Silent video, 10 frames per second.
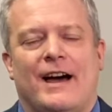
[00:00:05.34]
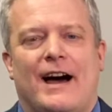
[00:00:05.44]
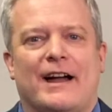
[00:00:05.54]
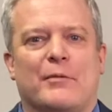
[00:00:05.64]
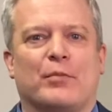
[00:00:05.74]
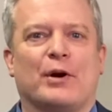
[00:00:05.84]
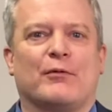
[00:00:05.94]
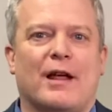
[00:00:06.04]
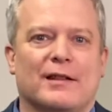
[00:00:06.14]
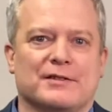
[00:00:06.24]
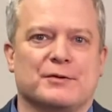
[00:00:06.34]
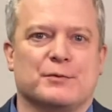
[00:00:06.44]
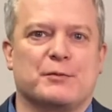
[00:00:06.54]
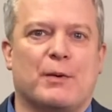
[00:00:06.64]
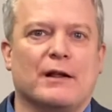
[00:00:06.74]
Hi, I'm Brent Rollins
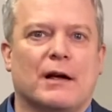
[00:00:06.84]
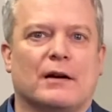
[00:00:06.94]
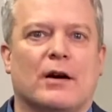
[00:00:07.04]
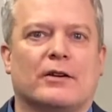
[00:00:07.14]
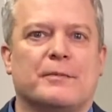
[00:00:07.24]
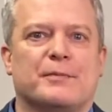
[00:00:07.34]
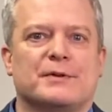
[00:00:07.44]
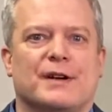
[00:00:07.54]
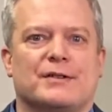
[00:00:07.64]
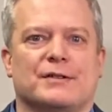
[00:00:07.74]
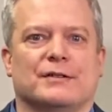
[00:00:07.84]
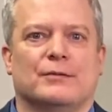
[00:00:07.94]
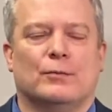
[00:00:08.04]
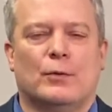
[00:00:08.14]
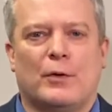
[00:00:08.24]
with Spray-Lock Concrete Protection,
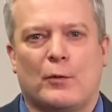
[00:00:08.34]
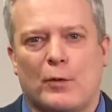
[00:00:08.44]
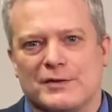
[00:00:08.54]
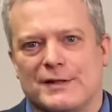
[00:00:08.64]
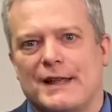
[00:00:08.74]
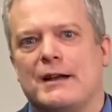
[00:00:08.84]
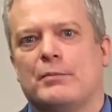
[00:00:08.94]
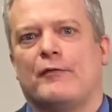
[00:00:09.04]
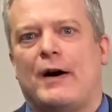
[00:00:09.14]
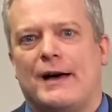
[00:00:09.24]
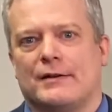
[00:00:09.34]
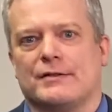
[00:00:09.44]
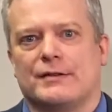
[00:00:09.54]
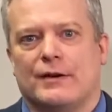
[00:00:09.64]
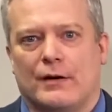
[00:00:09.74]
one of the world's leading
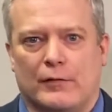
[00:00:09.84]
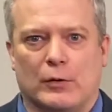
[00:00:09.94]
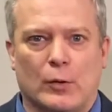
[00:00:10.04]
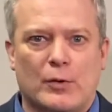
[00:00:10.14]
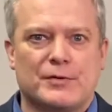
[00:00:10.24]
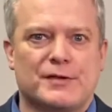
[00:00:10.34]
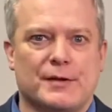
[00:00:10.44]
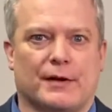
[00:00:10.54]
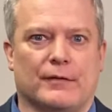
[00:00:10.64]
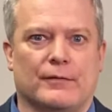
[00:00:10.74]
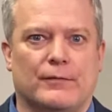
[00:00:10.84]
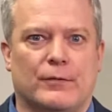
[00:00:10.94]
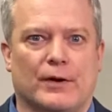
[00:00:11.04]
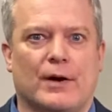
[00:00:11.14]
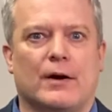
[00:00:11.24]
providers of colloidal silica
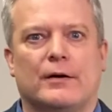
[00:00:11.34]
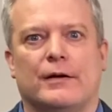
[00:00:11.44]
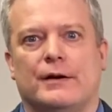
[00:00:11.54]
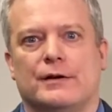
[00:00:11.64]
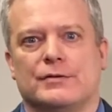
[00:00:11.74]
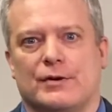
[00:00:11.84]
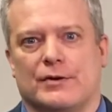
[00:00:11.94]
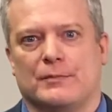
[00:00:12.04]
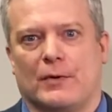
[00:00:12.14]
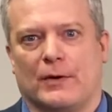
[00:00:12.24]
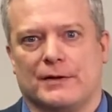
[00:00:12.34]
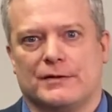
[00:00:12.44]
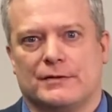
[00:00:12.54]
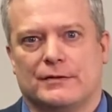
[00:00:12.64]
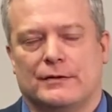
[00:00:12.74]
for the concrete construction
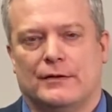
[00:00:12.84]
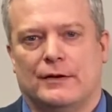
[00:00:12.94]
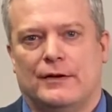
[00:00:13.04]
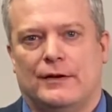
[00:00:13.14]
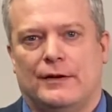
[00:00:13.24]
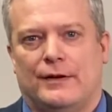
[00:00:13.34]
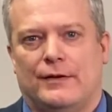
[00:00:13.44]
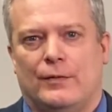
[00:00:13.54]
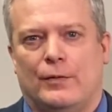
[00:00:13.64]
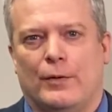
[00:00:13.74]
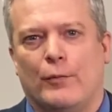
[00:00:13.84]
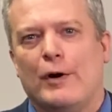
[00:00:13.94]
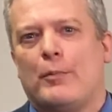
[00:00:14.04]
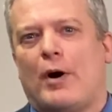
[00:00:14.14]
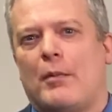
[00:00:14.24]
markets. The
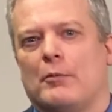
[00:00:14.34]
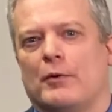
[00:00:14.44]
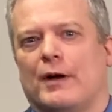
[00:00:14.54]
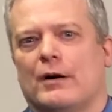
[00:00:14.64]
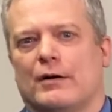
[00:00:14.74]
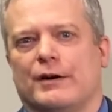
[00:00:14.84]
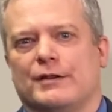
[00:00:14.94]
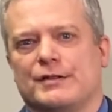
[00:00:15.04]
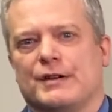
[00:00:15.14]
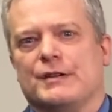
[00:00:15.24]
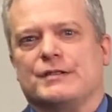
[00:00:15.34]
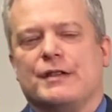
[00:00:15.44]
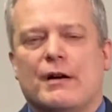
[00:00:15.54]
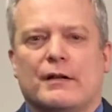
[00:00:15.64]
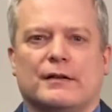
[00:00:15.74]
real problem with concrete, you see, is
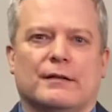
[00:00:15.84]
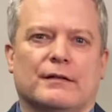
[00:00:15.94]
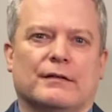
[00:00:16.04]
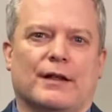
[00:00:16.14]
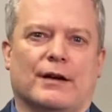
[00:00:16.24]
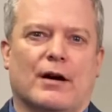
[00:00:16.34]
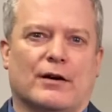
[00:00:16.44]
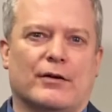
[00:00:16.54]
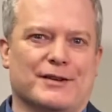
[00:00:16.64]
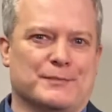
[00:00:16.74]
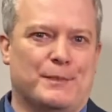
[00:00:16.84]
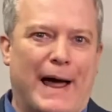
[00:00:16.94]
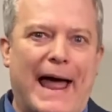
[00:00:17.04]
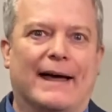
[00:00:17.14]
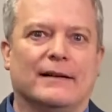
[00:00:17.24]
not that concrete is
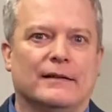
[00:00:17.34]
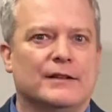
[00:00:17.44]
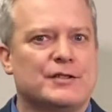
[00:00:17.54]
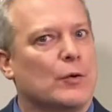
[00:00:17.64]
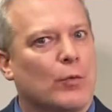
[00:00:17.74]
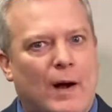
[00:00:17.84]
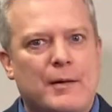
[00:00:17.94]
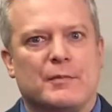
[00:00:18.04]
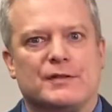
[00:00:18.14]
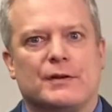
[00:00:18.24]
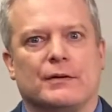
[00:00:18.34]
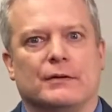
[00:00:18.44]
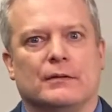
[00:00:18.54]
bad. It's a great material,